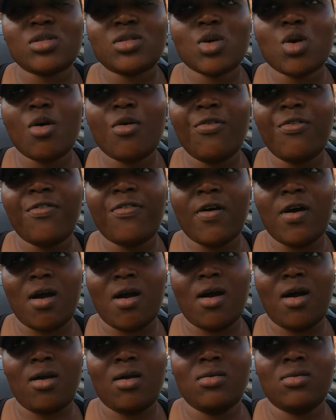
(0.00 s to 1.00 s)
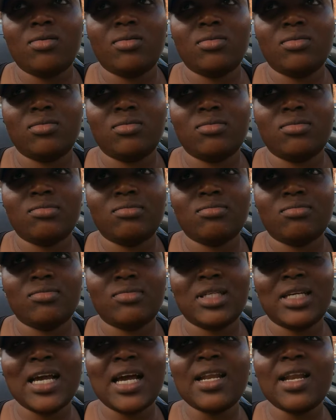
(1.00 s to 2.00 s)
So far,
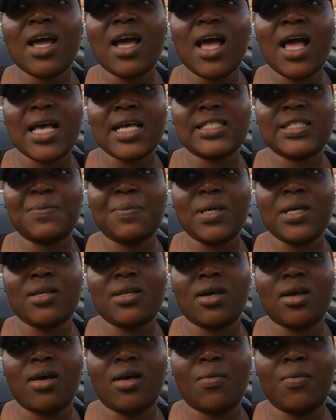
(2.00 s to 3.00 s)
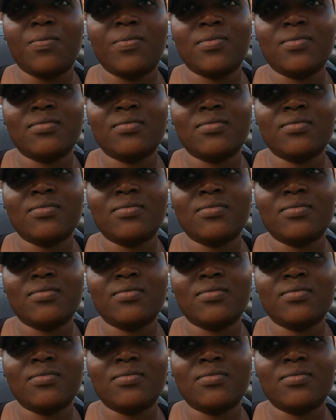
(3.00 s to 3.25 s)
mm-hmm. Ghana has been a,